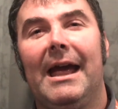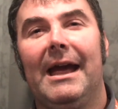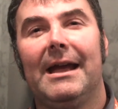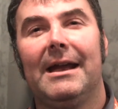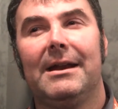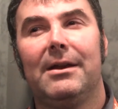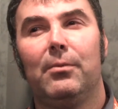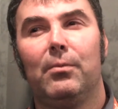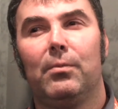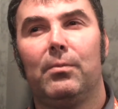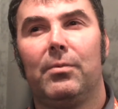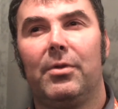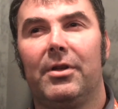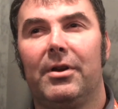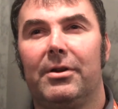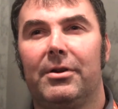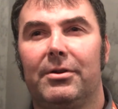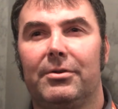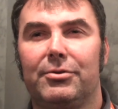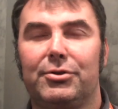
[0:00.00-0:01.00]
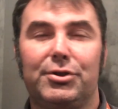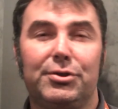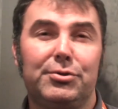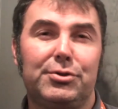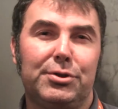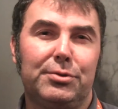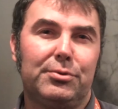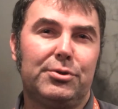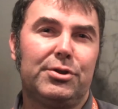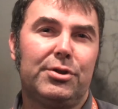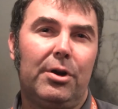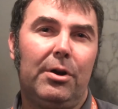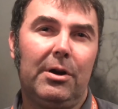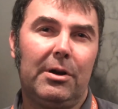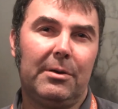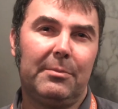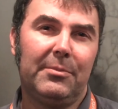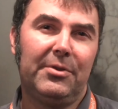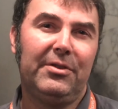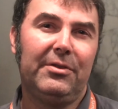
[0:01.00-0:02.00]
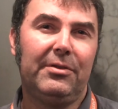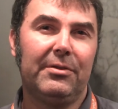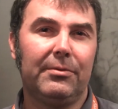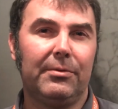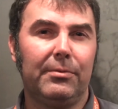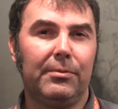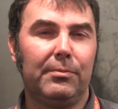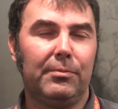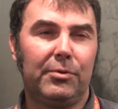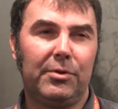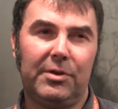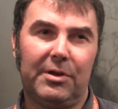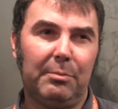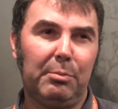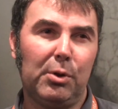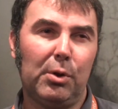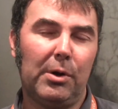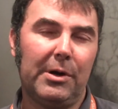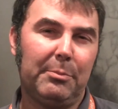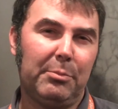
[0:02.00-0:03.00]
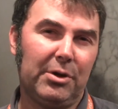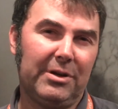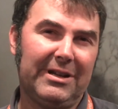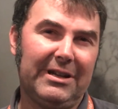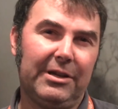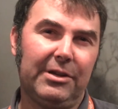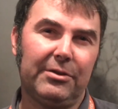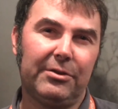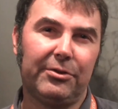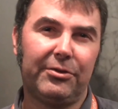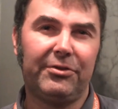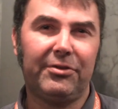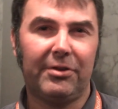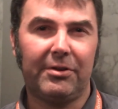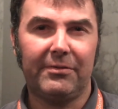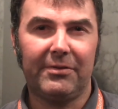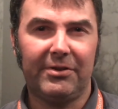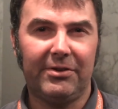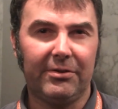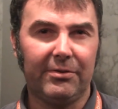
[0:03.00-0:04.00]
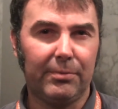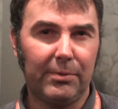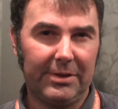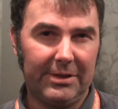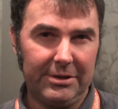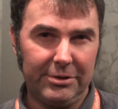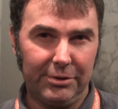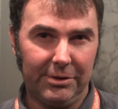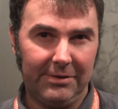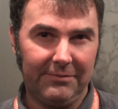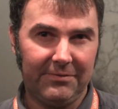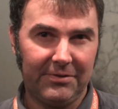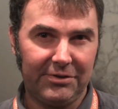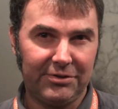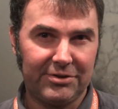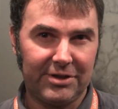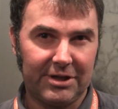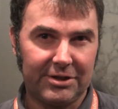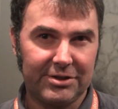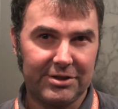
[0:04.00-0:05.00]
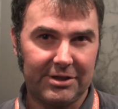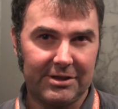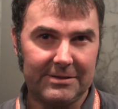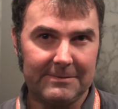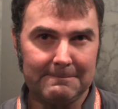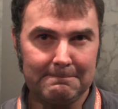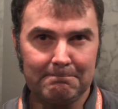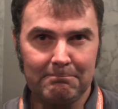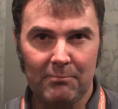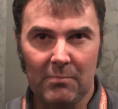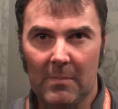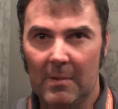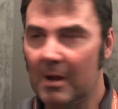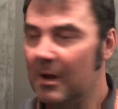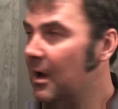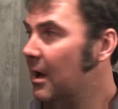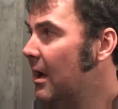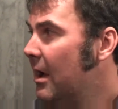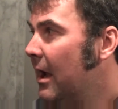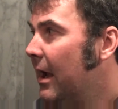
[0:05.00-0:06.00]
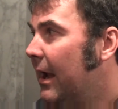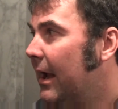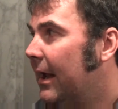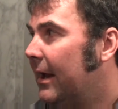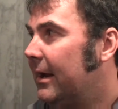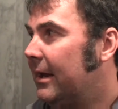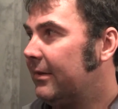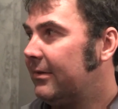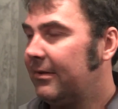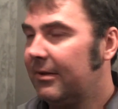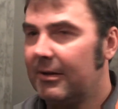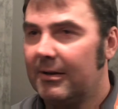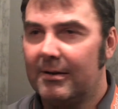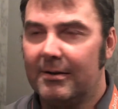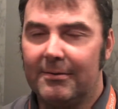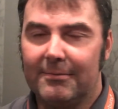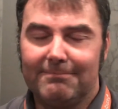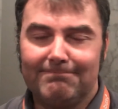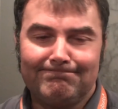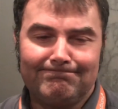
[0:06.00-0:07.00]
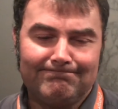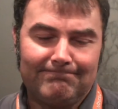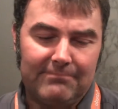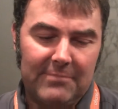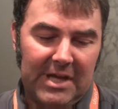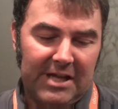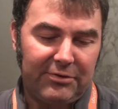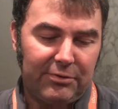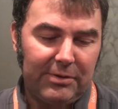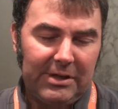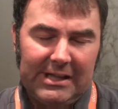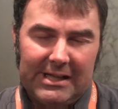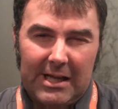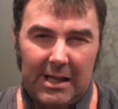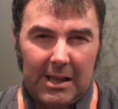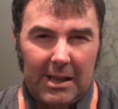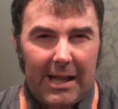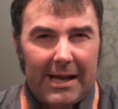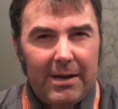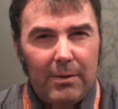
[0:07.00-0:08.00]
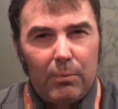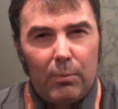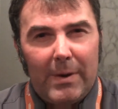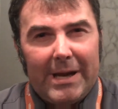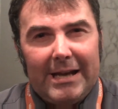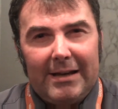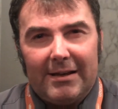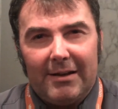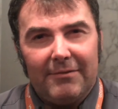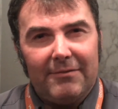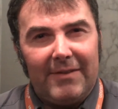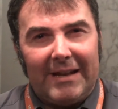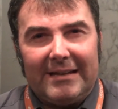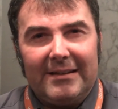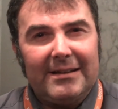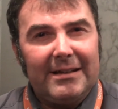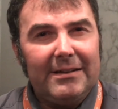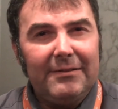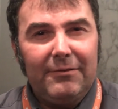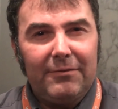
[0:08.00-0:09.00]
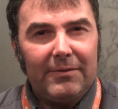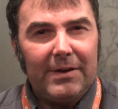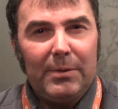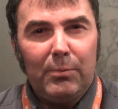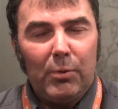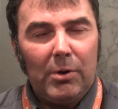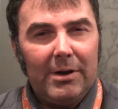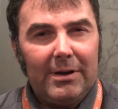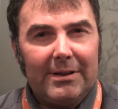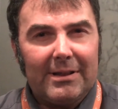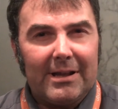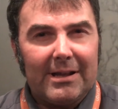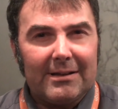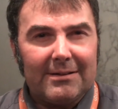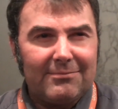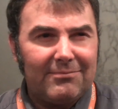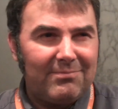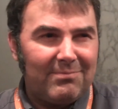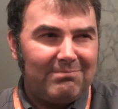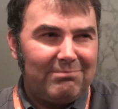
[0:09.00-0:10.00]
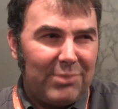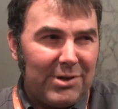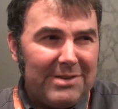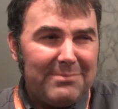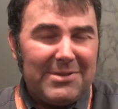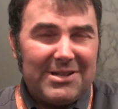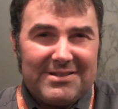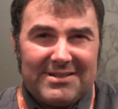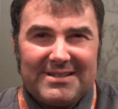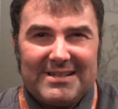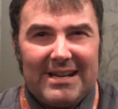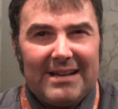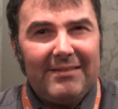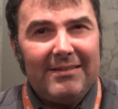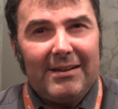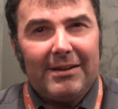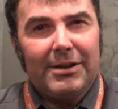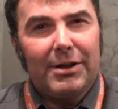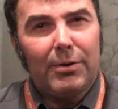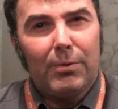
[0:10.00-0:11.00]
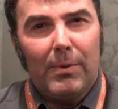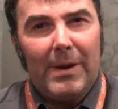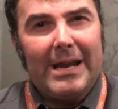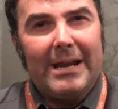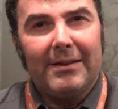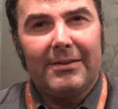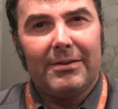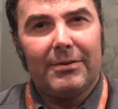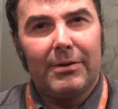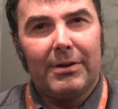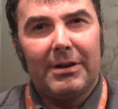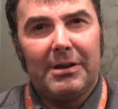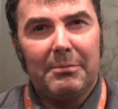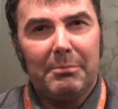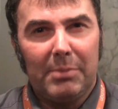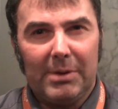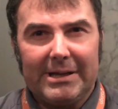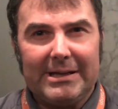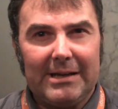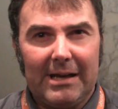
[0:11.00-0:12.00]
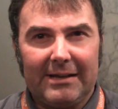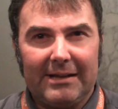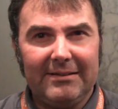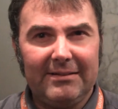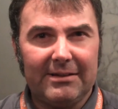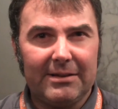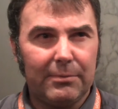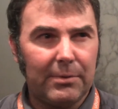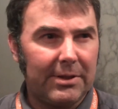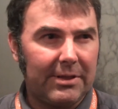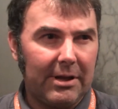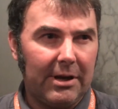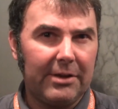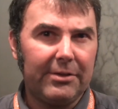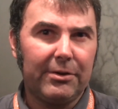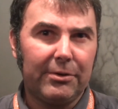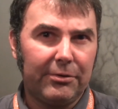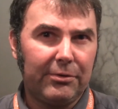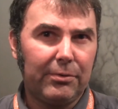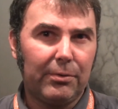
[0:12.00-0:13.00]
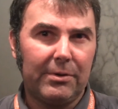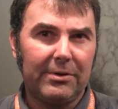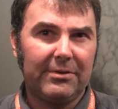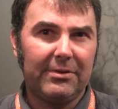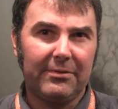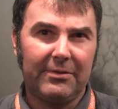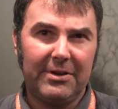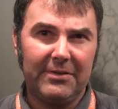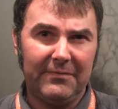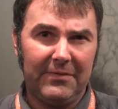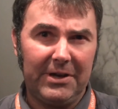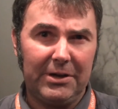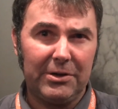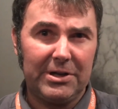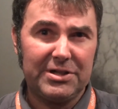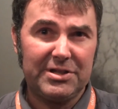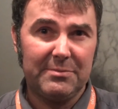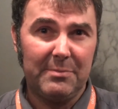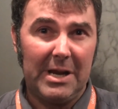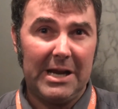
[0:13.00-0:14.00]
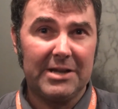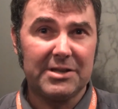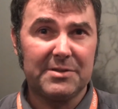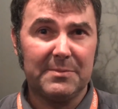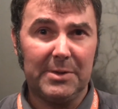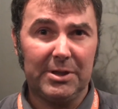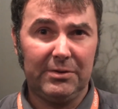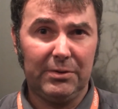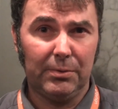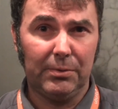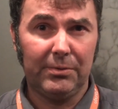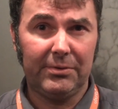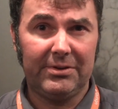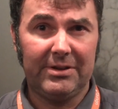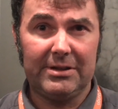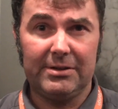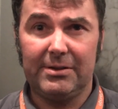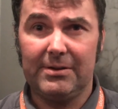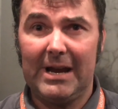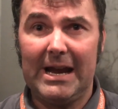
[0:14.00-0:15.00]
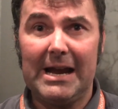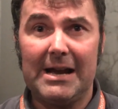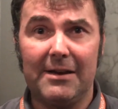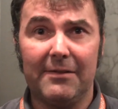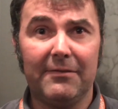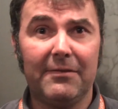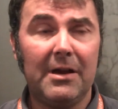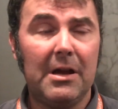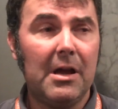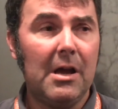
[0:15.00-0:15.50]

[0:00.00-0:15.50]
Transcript: and there are Juju charms to deploy particular services within your infrastructure. And it's a it's really a lightweight eventing framework that pretty much stays out of your way, so it can play nicely with other sorts of configuration management tools that you have.